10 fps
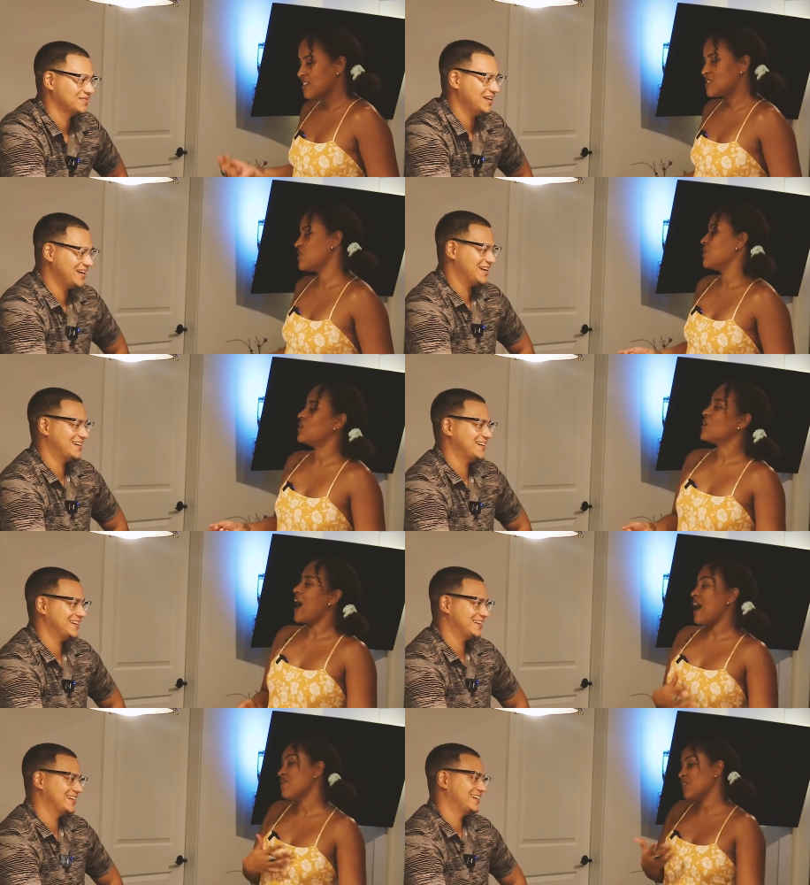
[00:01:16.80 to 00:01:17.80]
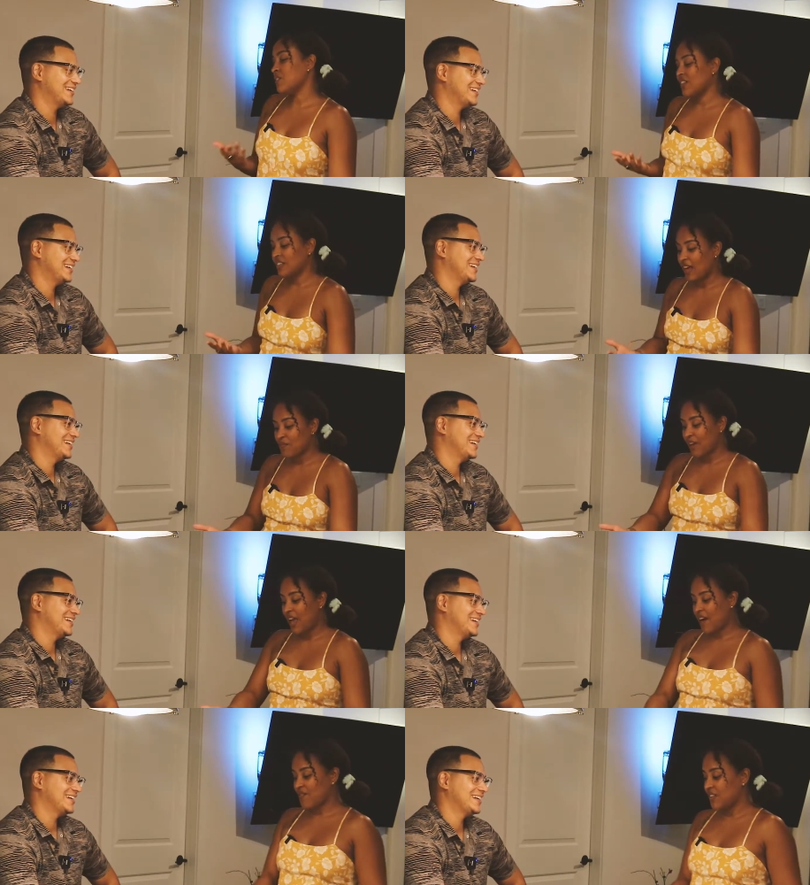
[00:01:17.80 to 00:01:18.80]
Speaker 1: so I feel that that
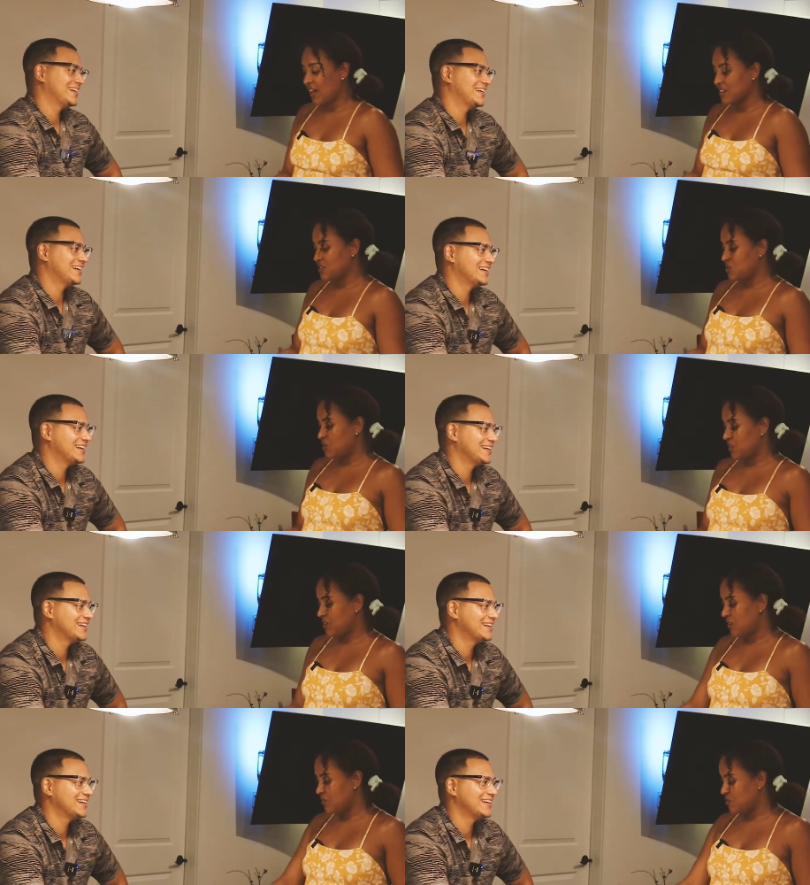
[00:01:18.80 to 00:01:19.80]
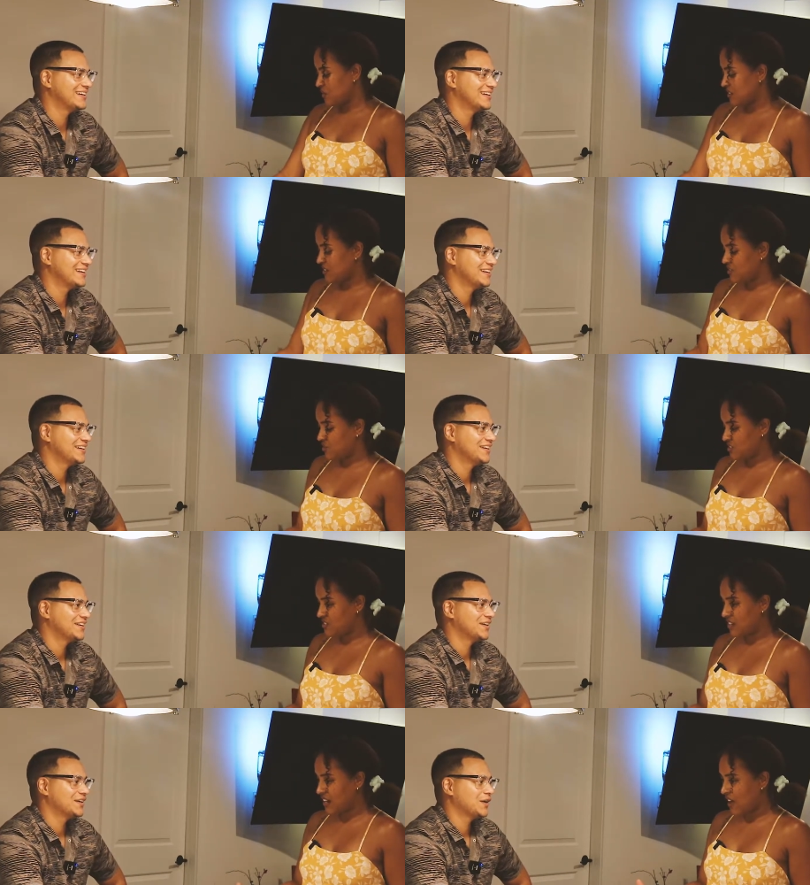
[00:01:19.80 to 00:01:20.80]
may have a lot to do with it also because you
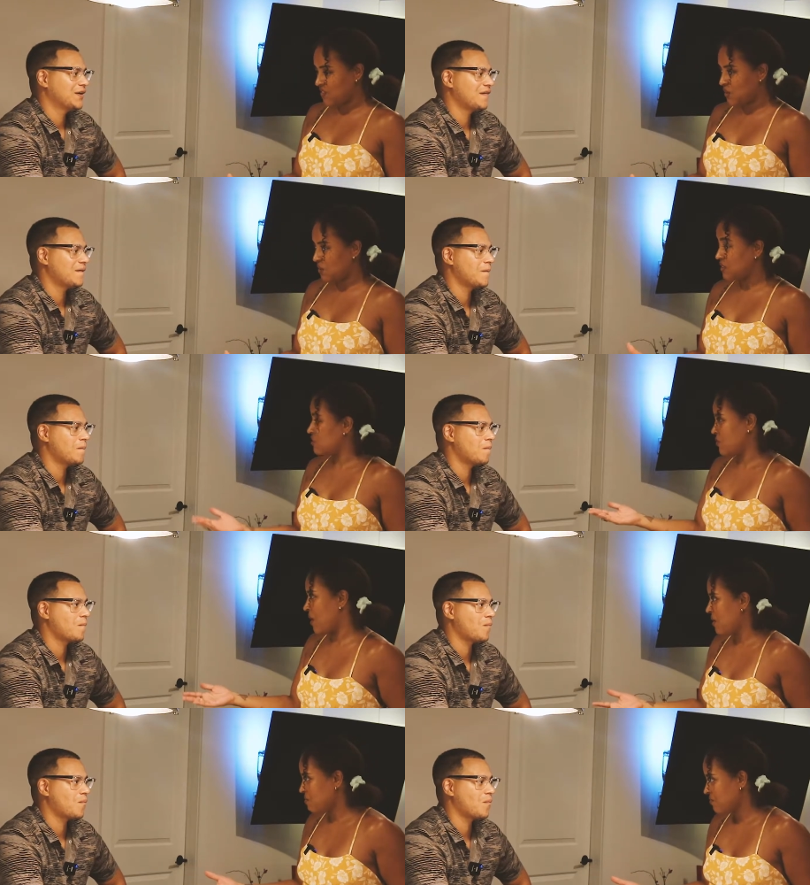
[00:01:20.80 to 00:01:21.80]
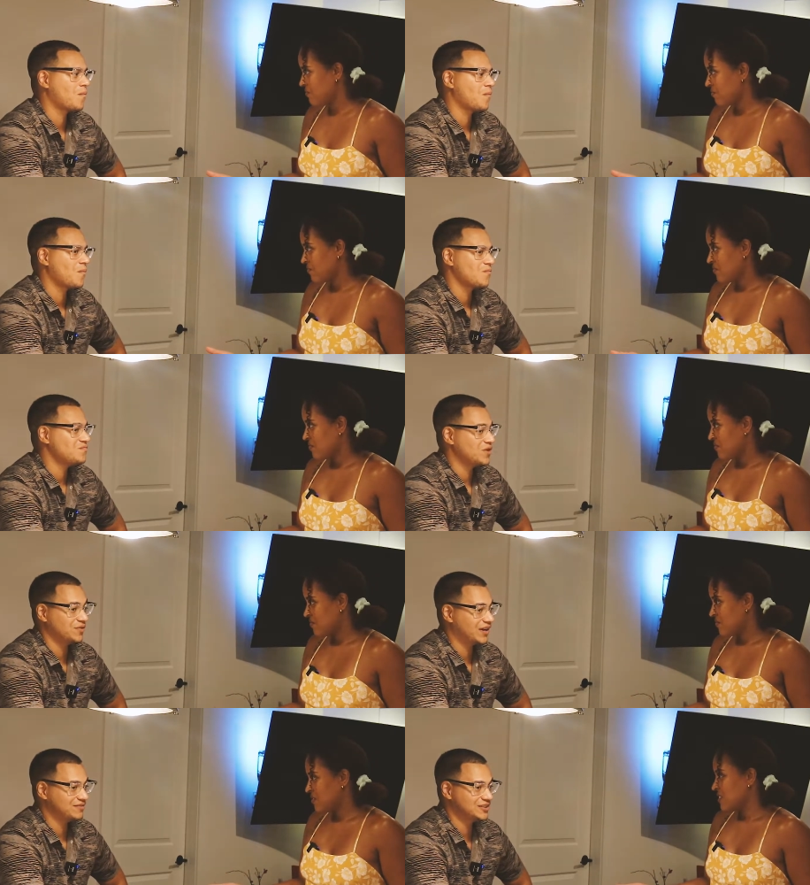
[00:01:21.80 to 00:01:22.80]
just didn't have anyone. Did your mom?
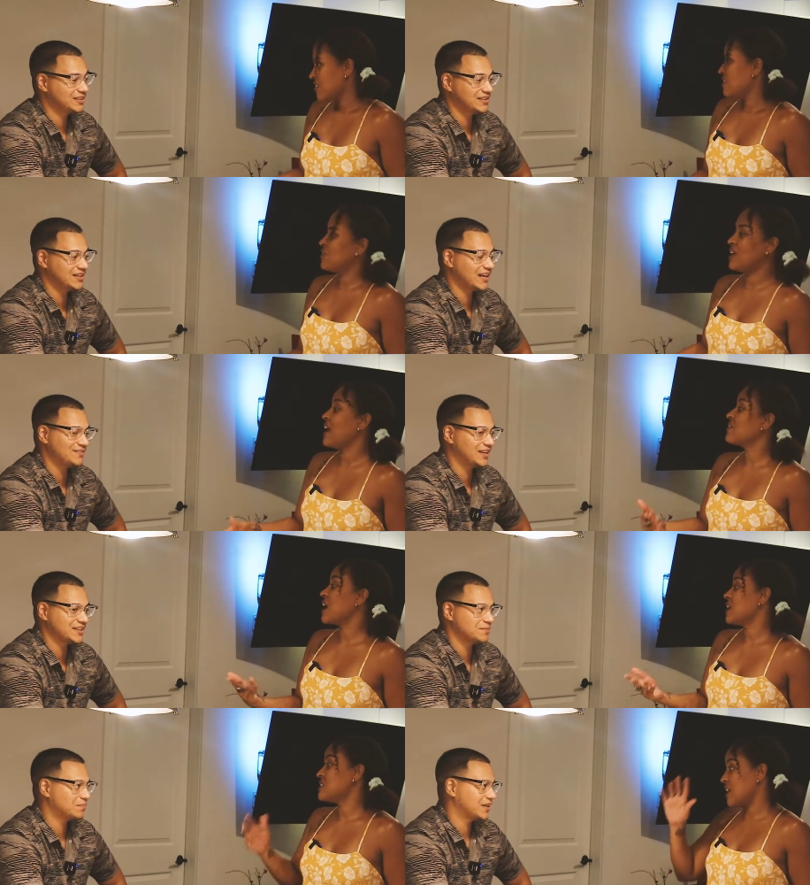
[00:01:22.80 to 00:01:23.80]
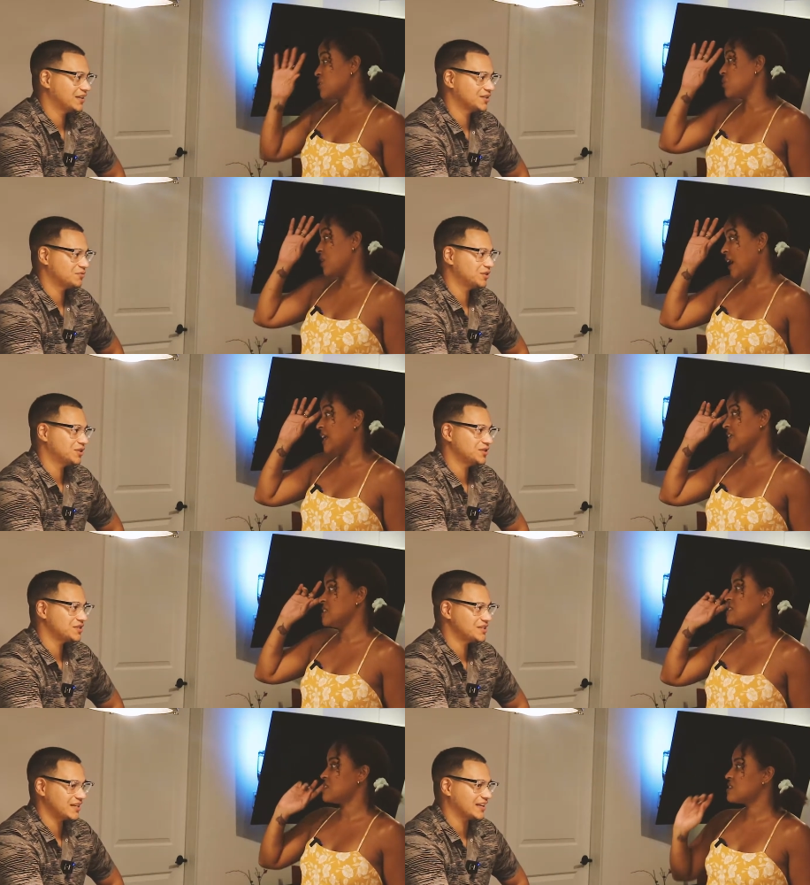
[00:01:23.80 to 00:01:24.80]
Speaker 2: No, not really. You didn't, have, like the sexual
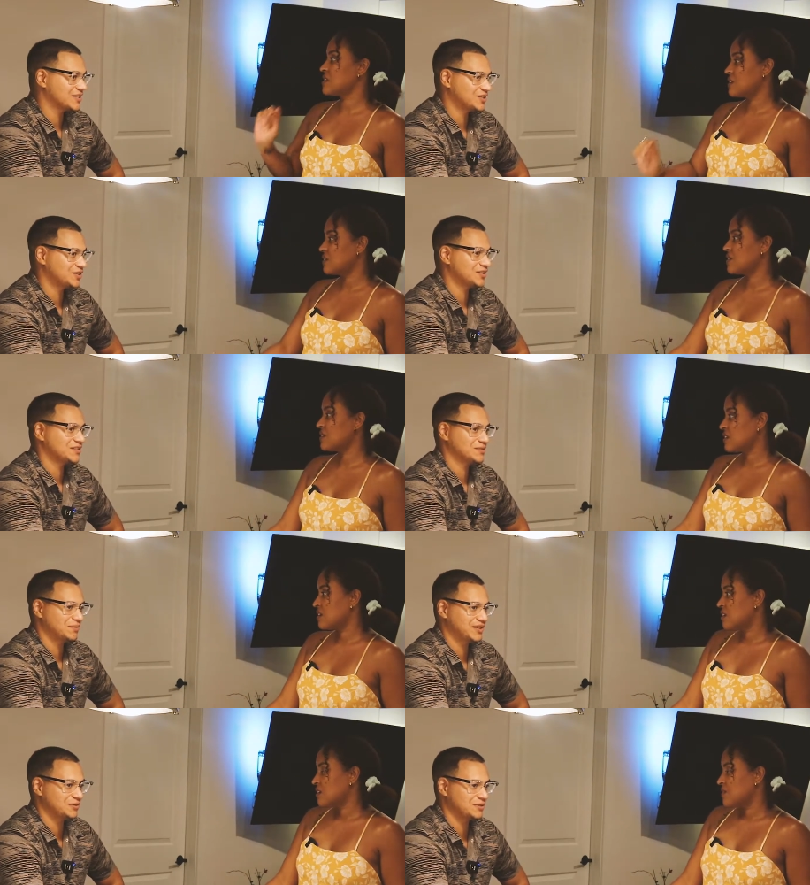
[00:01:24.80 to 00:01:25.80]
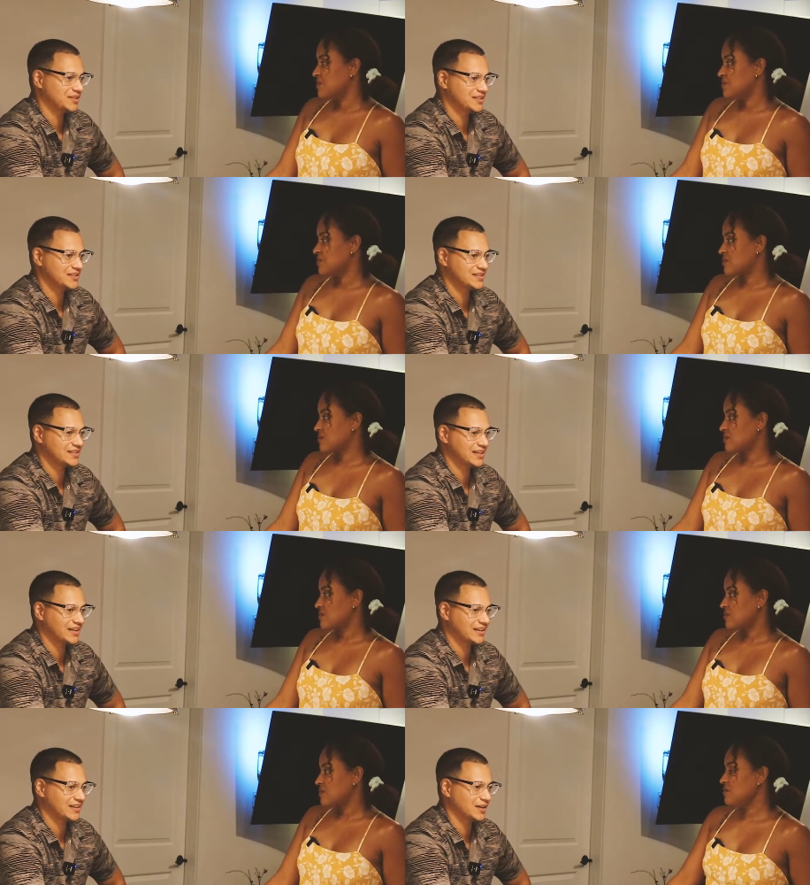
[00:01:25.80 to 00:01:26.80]
guidance. Sex talks, but it was
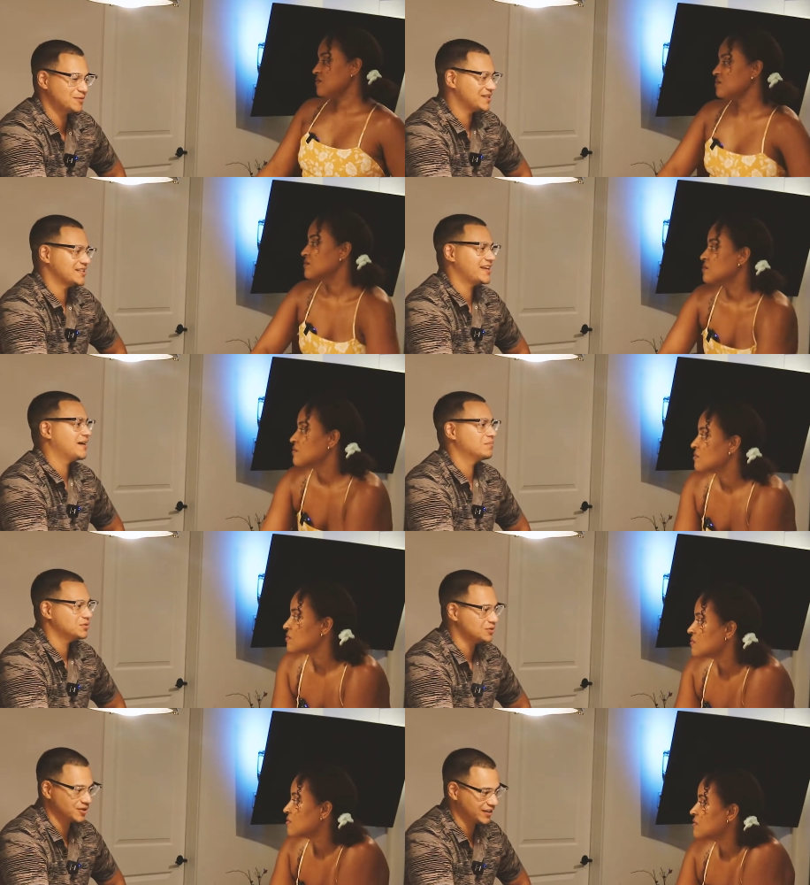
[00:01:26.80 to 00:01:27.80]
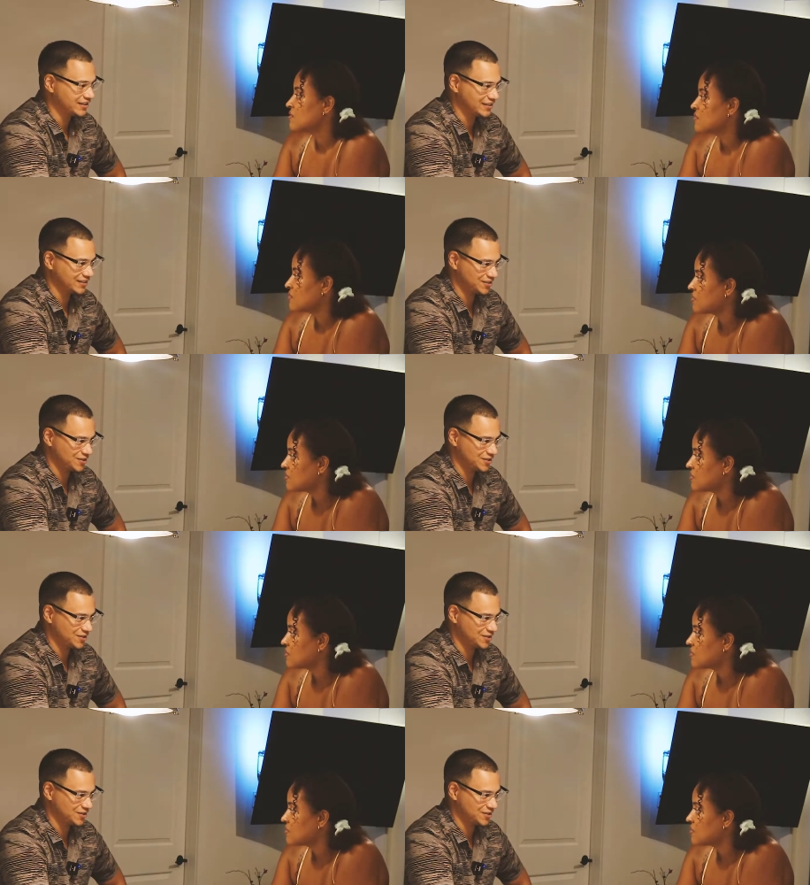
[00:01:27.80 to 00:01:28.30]
like it wasn't taboo or anything. You know